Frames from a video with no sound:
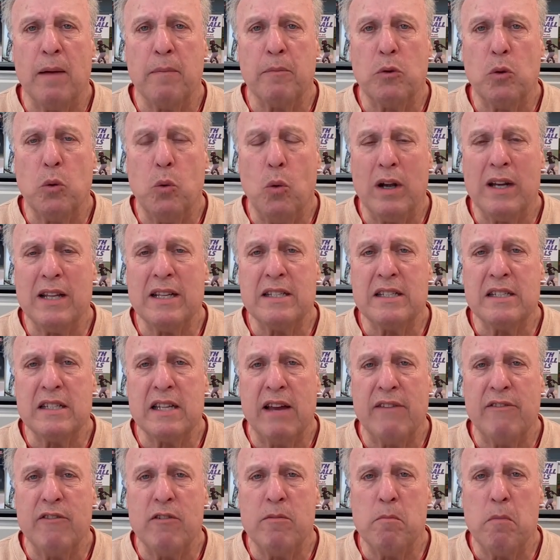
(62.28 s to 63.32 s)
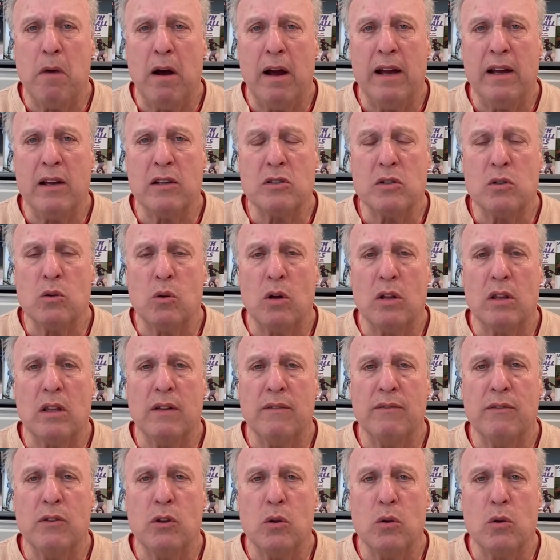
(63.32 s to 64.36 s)
I'm 27 miles north
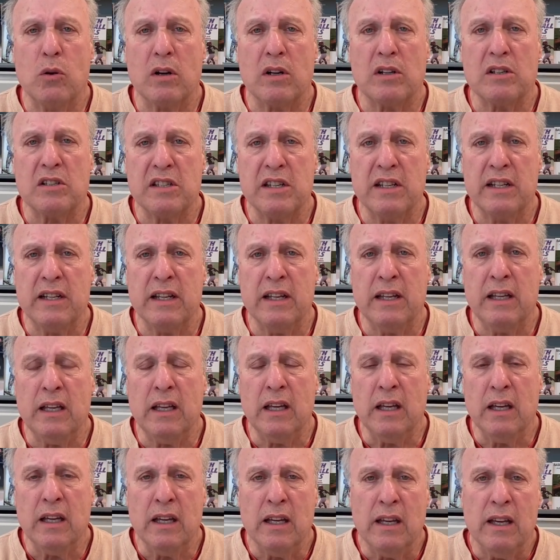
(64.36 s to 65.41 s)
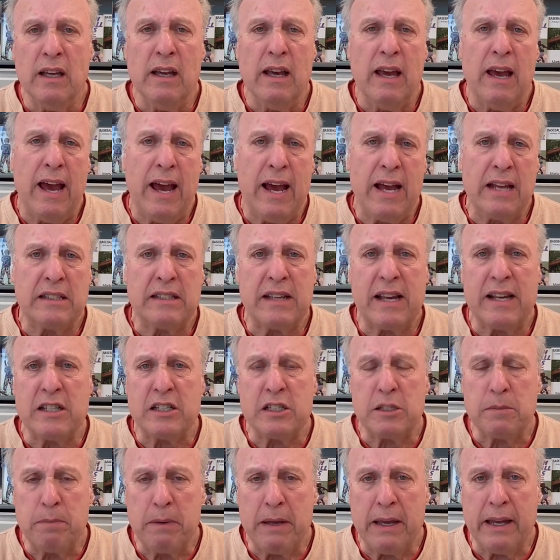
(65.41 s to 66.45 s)
of New York City. As I
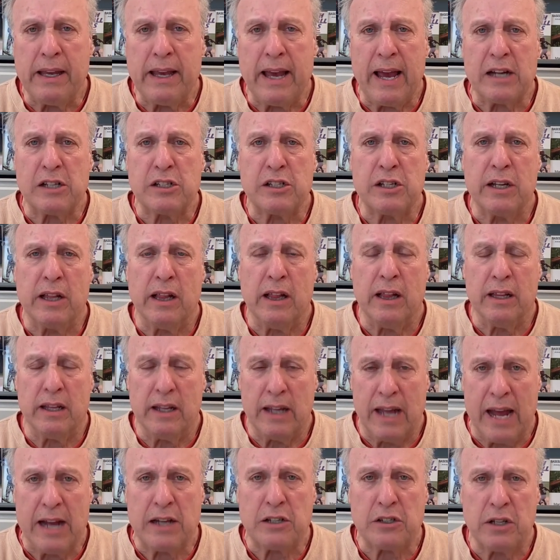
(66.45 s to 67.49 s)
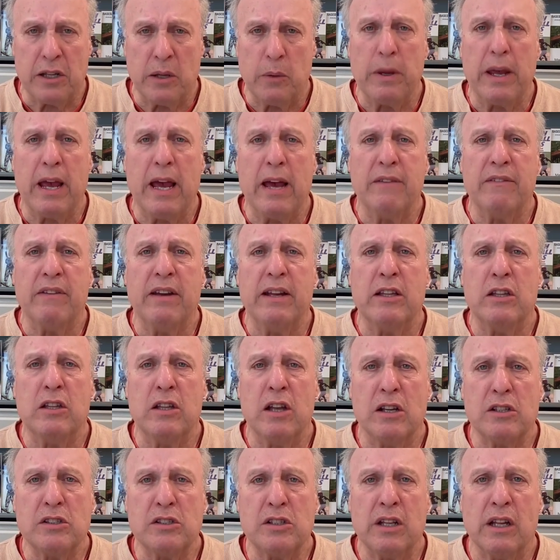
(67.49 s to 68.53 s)
speak, actually, we have a
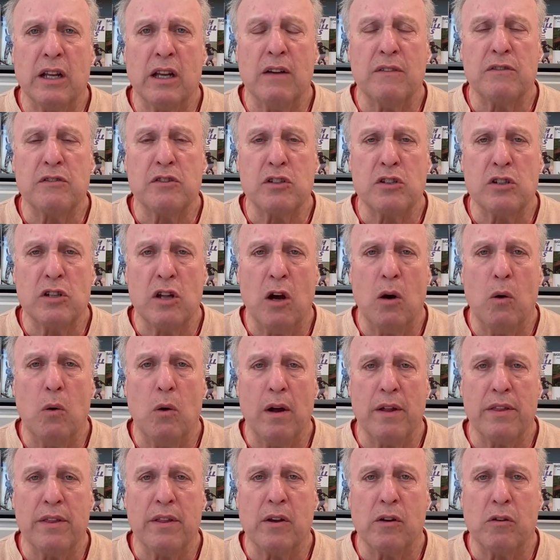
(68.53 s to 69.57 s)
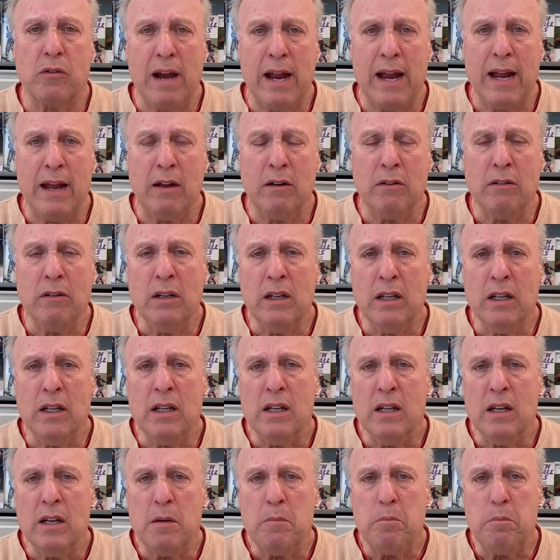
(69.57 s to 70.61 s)
dusting of snow on the ground,
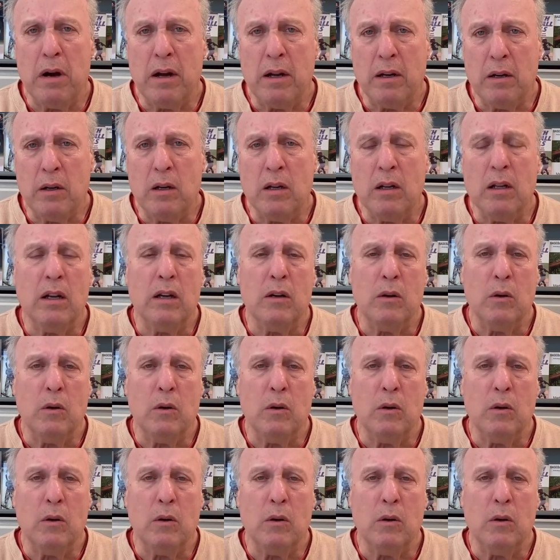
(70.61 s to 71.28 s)
but